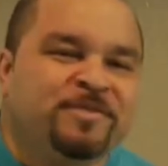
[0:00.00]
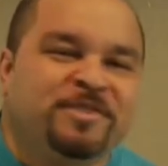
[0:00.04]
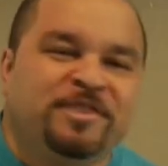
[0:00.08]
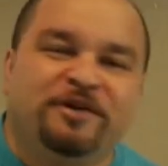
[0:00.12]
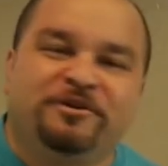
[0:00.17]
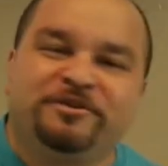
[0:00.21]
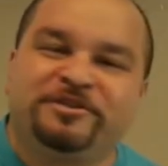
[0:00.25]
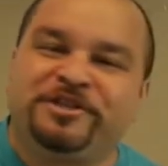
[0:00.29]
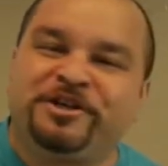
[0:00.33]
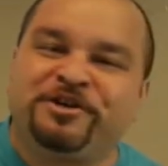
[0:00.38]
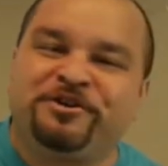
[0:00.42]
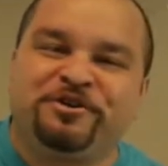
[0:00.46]

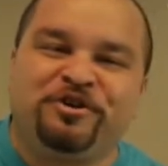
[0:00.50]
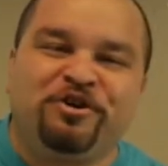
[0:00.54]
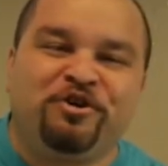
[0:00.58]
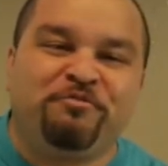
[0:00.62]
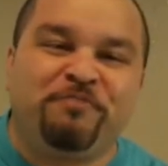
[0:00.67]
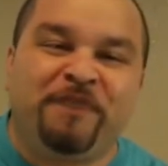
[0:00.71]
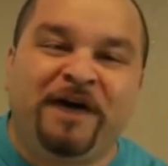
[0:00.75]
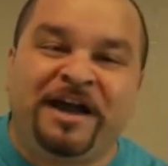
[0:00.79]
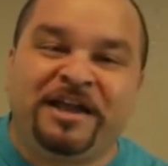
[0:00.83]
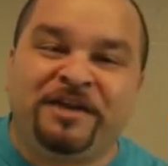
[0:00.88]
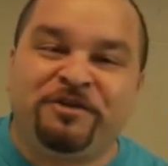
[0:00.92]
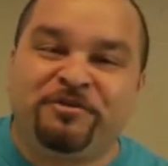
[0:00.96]
Don't tell
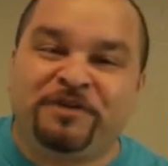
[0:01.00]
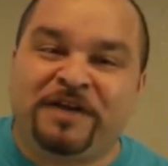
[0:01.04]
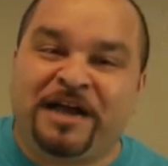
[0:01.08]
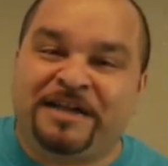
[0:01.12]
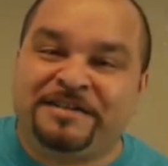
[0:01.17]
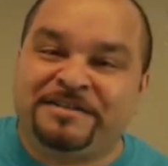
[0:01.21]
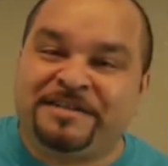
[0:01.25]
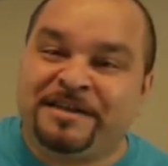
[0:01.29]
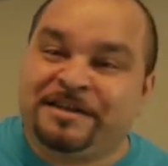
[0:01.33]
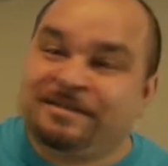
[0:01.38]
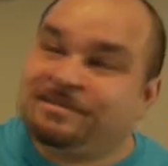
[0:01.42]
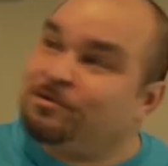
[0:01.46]
nobody what I
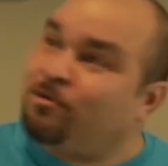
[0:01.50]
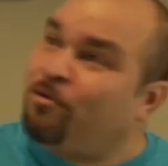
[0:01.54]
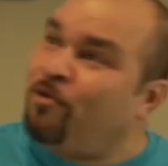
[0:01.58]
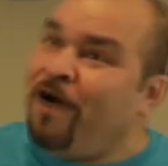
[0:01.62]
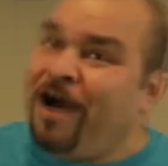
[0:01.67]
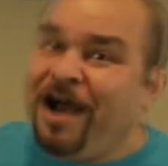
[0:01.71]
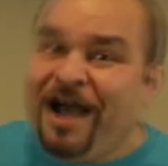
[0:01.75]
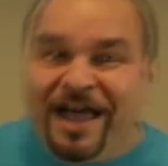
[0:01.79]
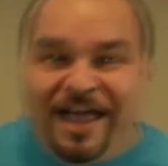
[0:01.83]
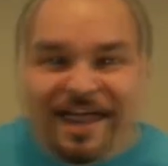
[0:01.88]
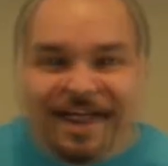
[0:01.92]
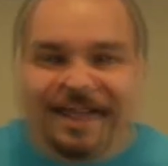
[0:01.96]
did. I said,
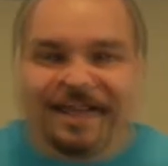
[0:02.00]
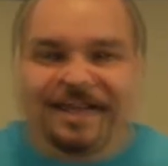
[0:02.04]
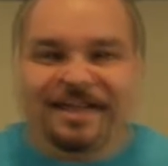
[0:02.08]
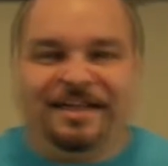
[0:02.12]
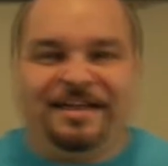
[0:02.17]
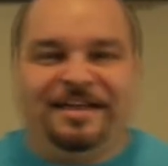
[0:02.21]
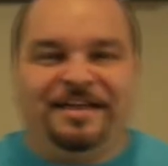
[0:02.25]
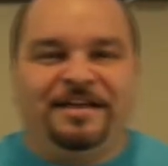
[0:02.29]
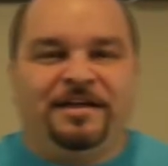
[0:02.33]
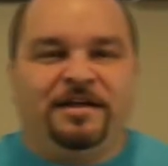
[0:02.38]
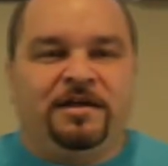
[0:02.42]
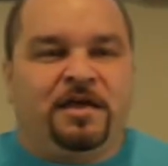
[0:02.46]
what?
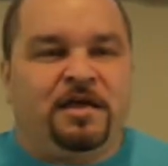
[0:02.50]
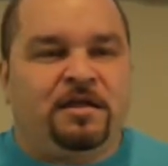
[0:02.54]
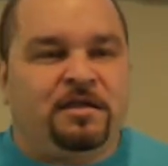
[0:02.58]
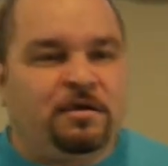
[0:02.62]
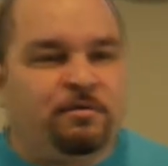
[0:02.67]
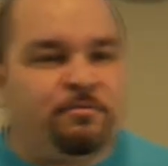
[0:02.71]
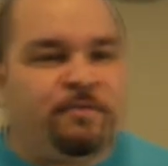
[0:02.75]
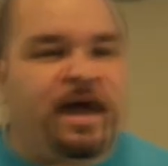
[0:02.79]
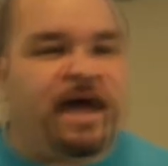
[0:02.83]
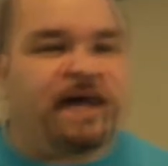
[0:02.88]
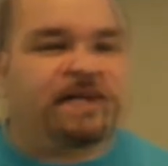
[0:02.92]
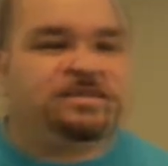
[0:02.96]
Can you
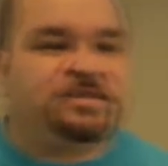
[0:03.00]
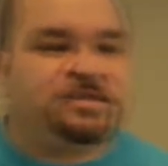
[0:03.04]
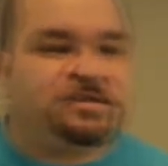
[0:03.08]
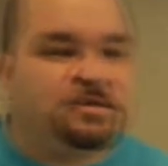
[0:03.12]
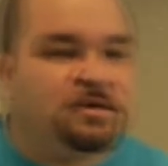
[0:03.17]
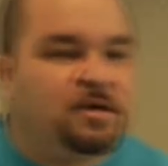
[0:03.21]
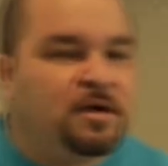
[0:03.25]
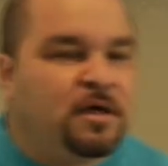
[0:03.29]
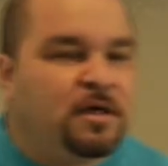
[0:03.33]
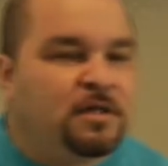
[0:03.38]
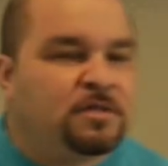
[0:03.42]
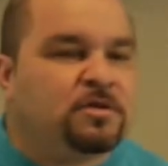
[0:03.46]

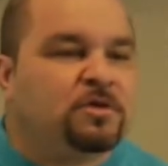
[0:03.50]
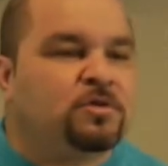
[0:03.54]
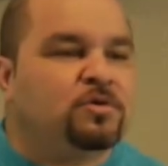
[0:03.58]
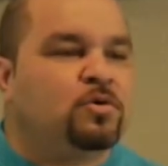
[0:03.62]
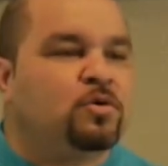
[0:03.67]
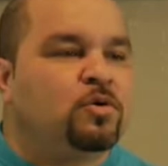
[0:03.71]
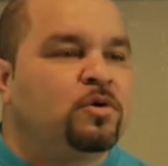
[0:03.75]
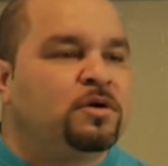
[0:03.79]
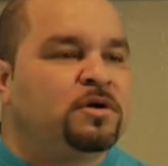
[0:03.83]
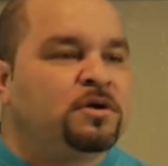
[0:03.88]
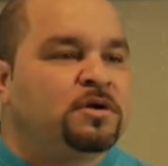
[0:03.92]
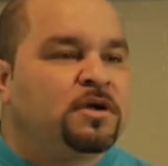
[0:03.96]
imagine the
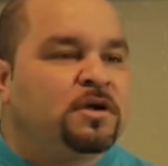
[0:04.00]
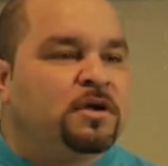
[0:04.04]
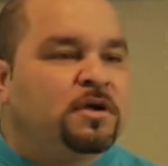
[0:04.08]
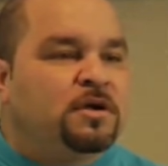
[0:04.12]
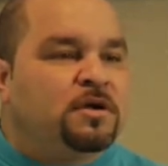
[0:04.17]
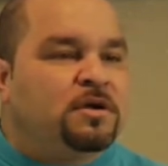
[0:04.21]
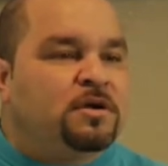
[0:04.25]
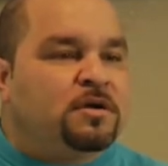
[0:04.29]
Lord?